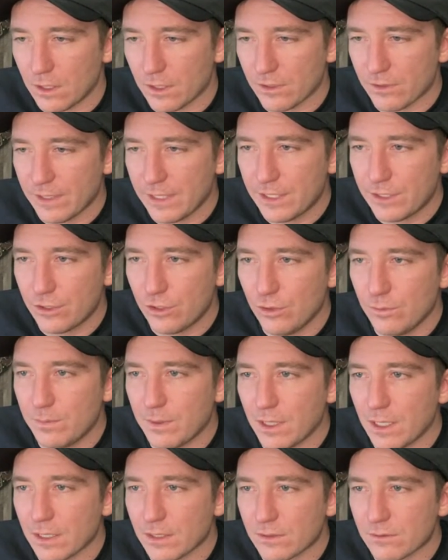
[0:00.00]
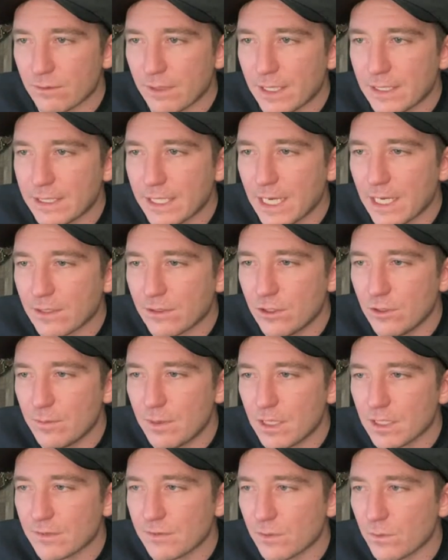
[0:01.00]
Are there any coupons, Rad Dad?
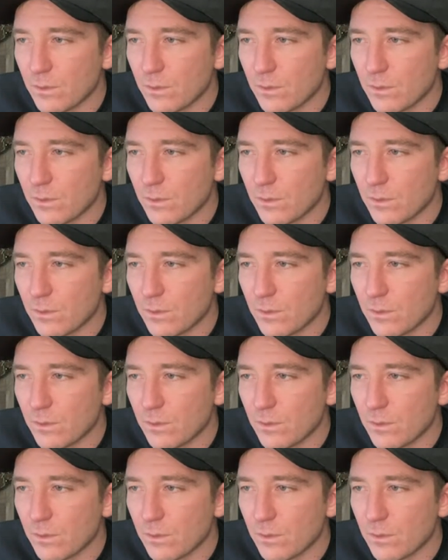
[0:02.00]
Coupons